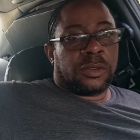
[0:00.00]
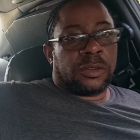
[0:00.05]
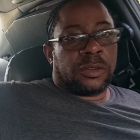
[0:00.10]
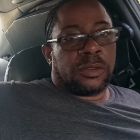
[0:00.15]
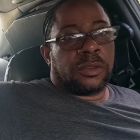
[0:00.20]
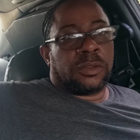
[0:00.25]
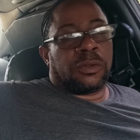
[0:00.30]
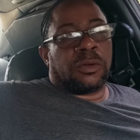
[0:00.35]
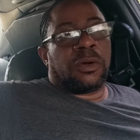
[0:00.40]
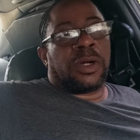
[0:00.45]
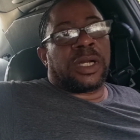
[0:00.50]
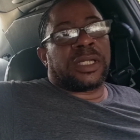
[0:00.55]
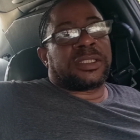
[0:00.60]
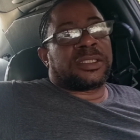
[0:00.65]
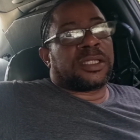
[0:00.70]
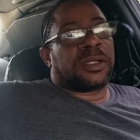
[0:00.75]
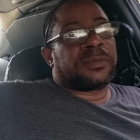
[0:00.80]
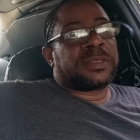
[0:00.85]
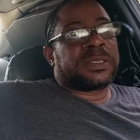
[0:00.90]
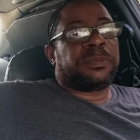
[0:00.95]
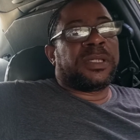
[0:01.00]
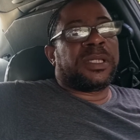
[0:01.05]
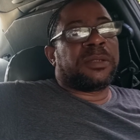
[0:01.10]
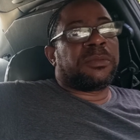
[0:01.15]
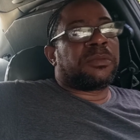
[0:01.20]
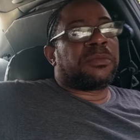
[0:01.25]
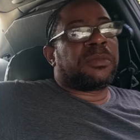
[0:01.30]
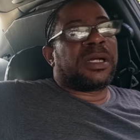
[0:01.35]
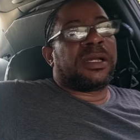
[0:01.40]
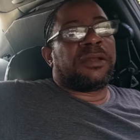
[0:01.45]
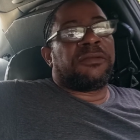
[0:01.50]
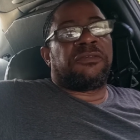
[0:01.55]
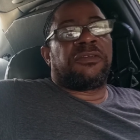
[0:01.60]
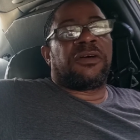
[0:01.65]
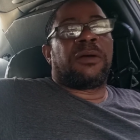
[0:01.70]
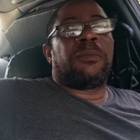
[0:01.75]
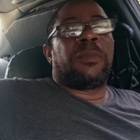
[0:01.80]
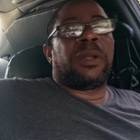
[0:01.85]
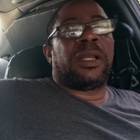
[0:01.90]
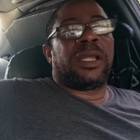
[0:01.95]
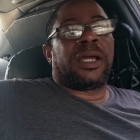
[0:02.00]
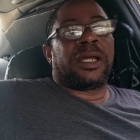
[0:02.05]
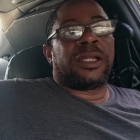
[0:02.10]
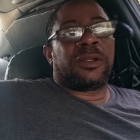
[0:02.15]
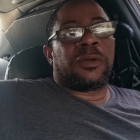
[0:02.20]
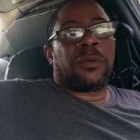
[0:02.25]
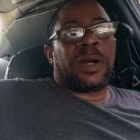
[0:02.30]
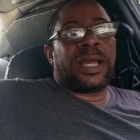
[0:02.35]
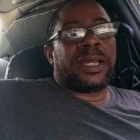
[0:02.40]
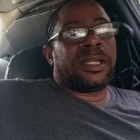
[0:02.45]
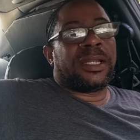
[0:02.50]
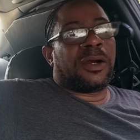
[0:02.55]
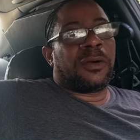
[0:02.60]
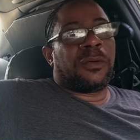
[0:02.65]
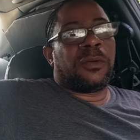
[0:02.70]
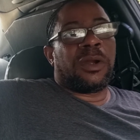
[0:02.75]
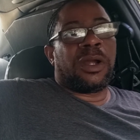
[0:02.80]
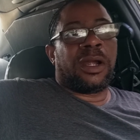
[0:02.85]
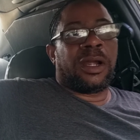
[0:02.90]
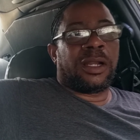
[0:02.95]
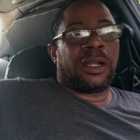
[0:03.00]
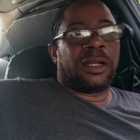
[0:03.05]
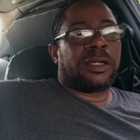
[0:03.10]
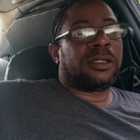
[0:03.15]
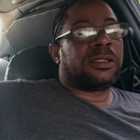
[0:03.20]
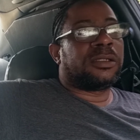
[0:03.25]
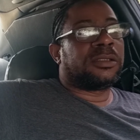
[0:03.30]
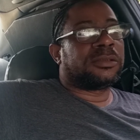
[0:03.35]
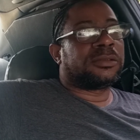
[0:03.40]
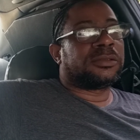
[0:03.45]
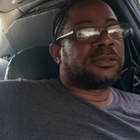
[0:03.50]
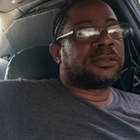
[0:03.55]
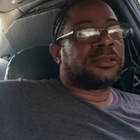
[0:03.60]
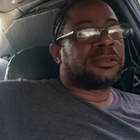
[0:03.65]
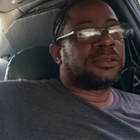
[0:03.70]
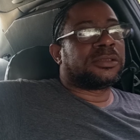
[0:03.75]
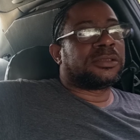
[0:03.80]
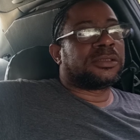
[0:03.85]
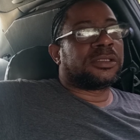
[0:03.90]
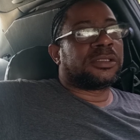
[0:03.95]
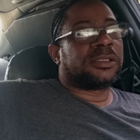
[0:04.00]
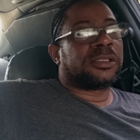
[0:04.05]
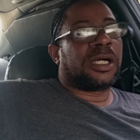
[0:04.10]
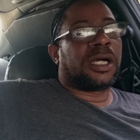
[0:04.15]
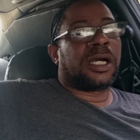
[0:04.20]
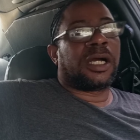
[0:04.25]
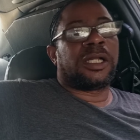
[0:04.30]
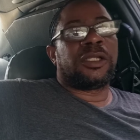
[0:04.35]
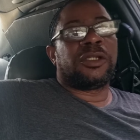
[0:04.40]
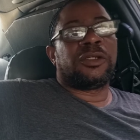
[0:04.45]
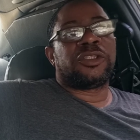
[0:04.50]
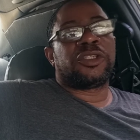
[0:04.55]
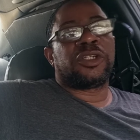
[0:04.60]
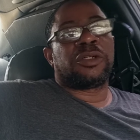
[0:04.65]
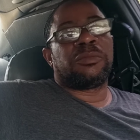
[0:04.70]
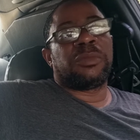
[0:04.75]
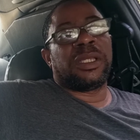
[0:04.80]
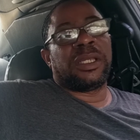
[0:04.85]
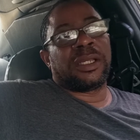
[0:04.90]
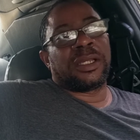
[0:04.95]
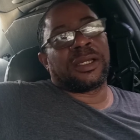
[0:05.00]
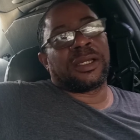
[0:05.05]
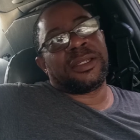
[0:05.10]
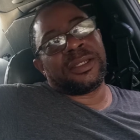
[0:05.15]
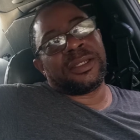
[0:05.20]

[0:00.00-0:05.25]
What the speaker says: What's up, people, my family, and the wider world? All you Jamaican in the